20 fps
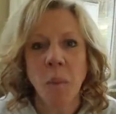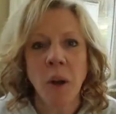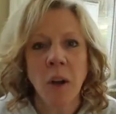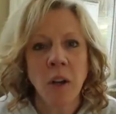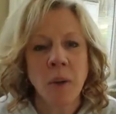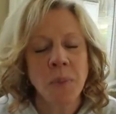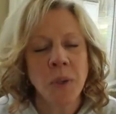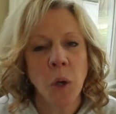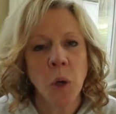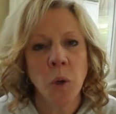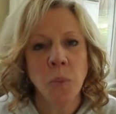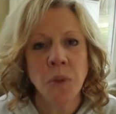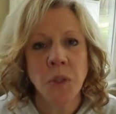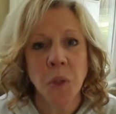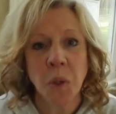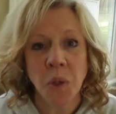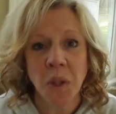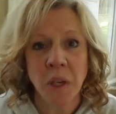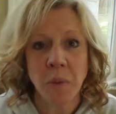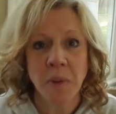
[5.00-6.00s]
Welcome to
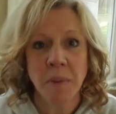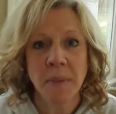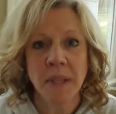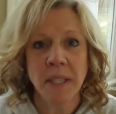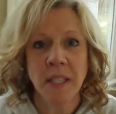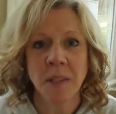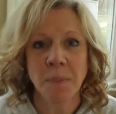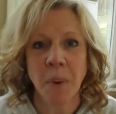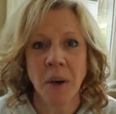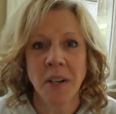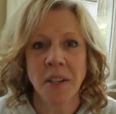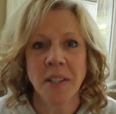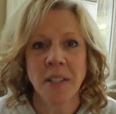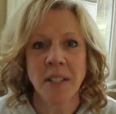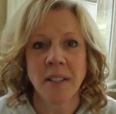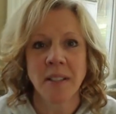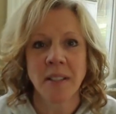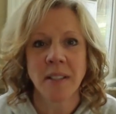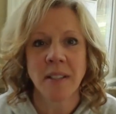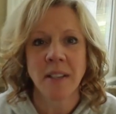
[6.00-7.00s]
Homeschooling with Mrs.
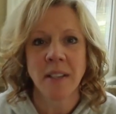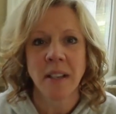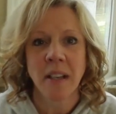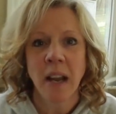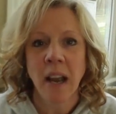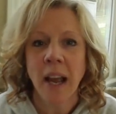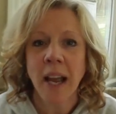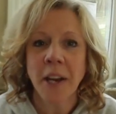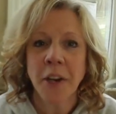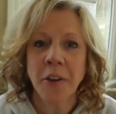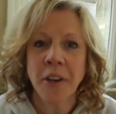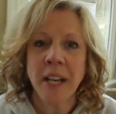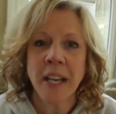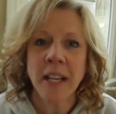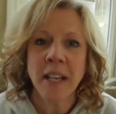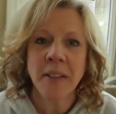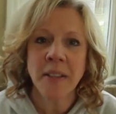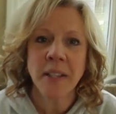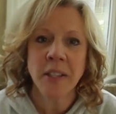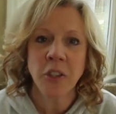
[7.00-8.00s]
Parsons. I
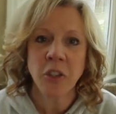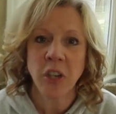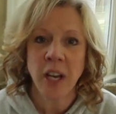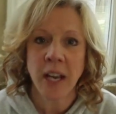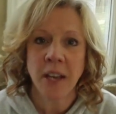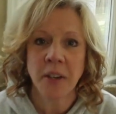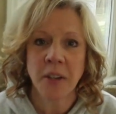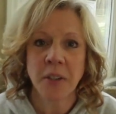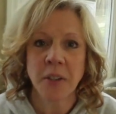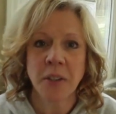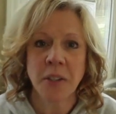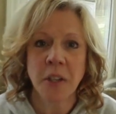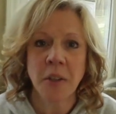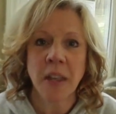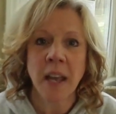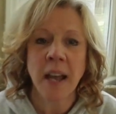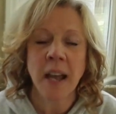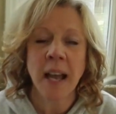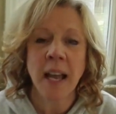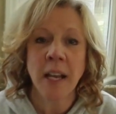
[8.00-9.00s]
created this channel so
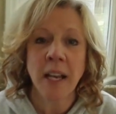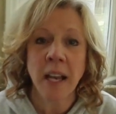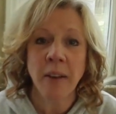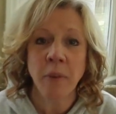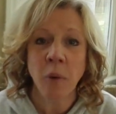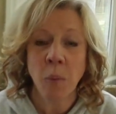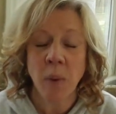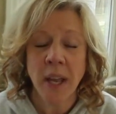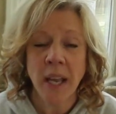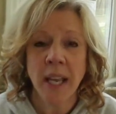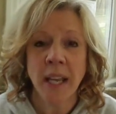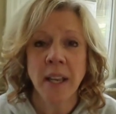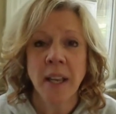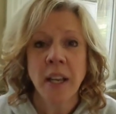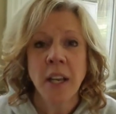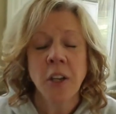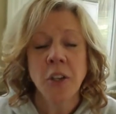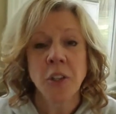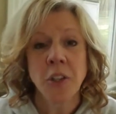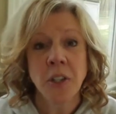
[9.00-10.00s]
that I'd have a way
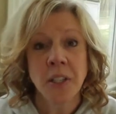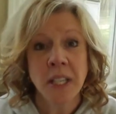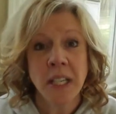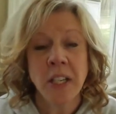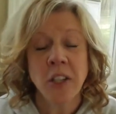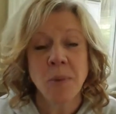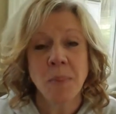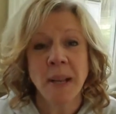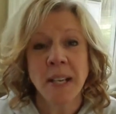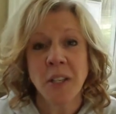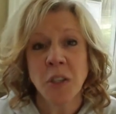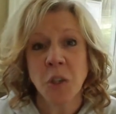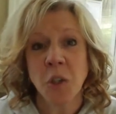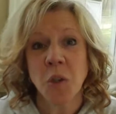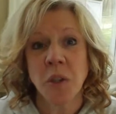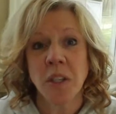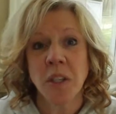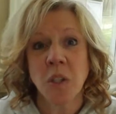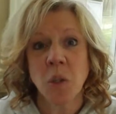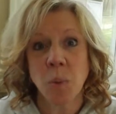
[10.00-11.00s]
to teach my
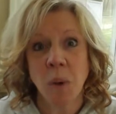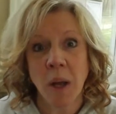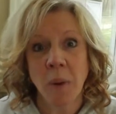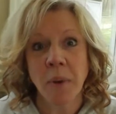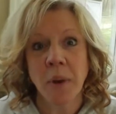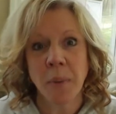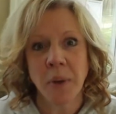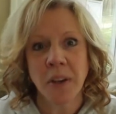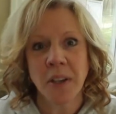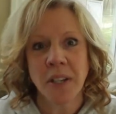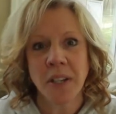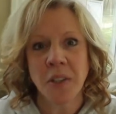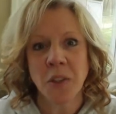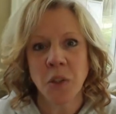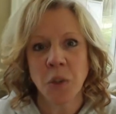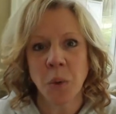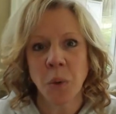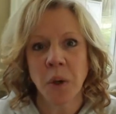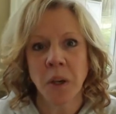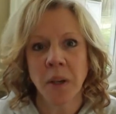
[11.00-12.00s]
students while we weren't in
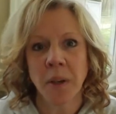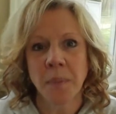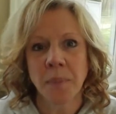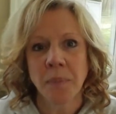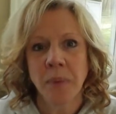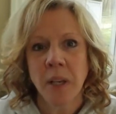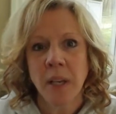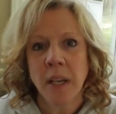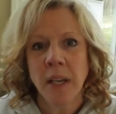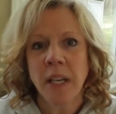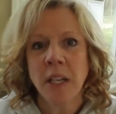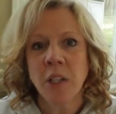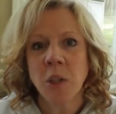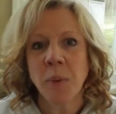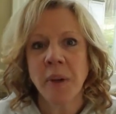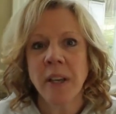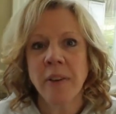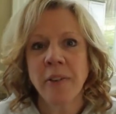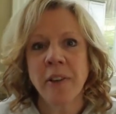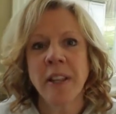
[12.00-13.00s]
school. It's a
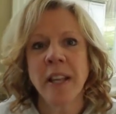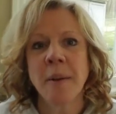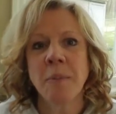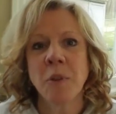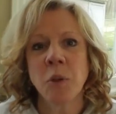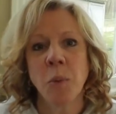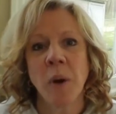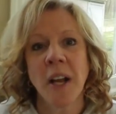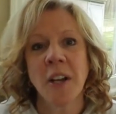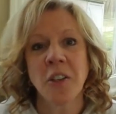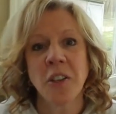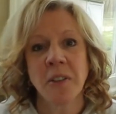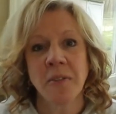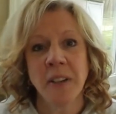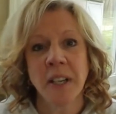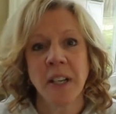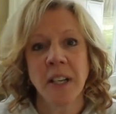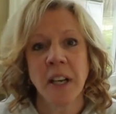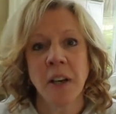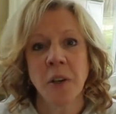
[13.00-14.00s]
way for them to watch the
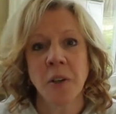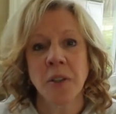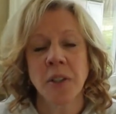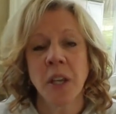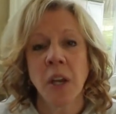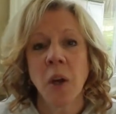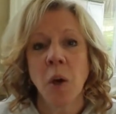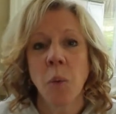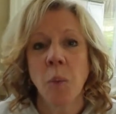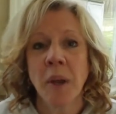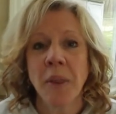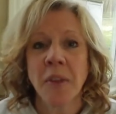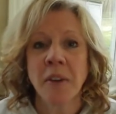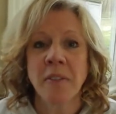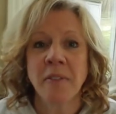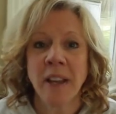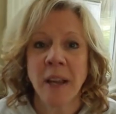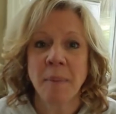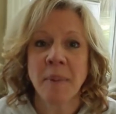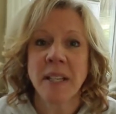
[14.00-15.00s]
videos when their
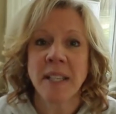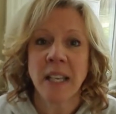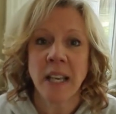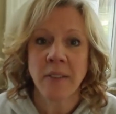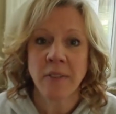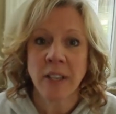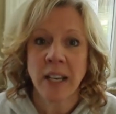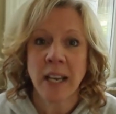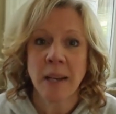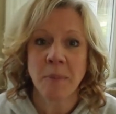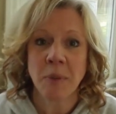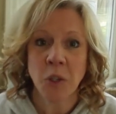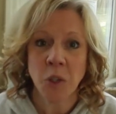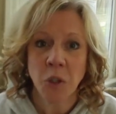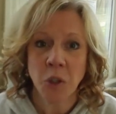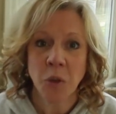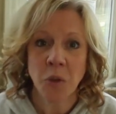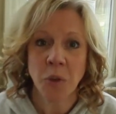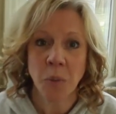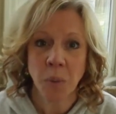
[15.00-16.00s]
families have time to
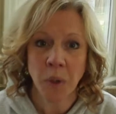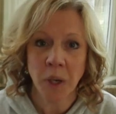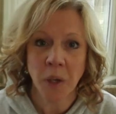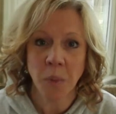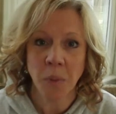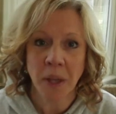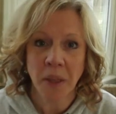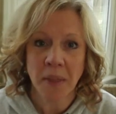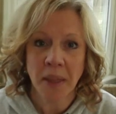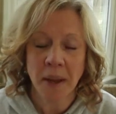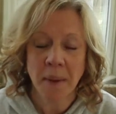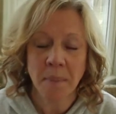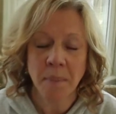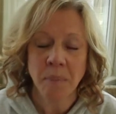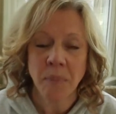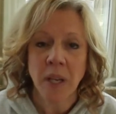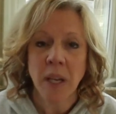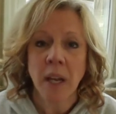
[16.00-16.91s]
do the work with them.